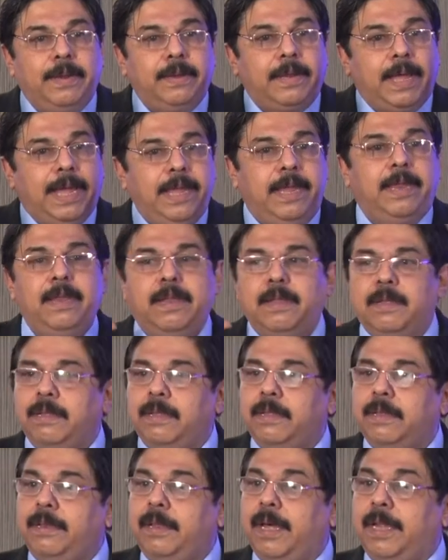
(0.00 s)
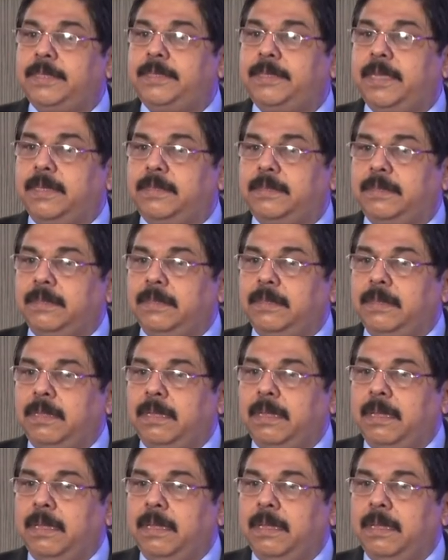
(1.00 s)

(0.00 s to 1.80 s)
There were 9 nurses.